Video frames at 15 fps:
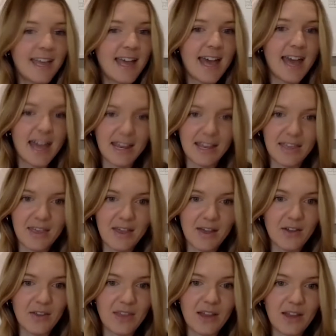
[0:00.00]
anything
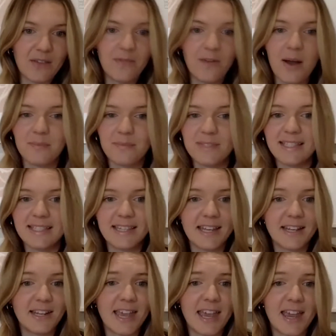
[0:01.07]
on there, from
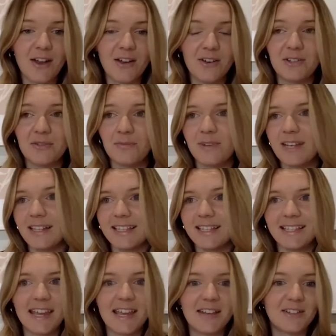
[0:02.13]
skincare to real
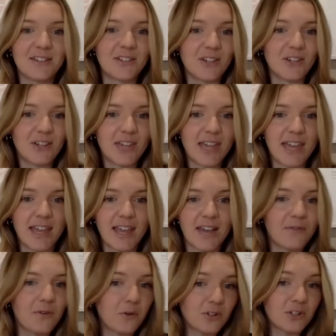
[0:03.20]
estate to cooking, and
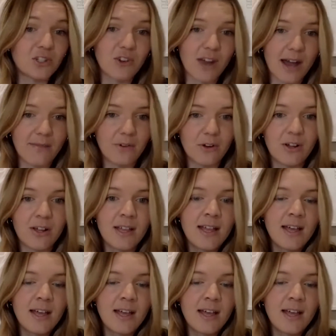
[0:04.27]
of course travel.